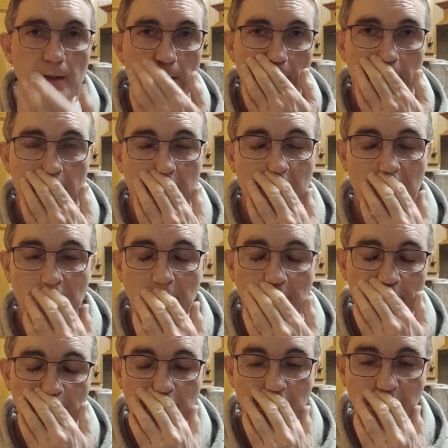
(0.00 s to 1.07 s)
the
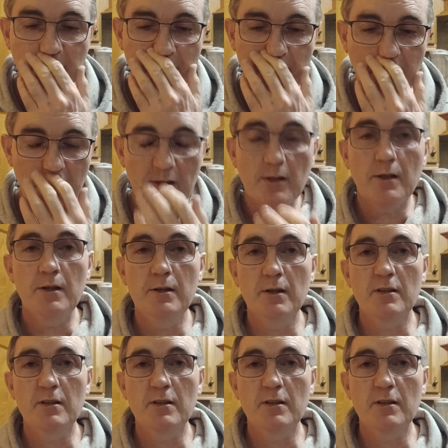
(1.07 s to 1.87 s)
key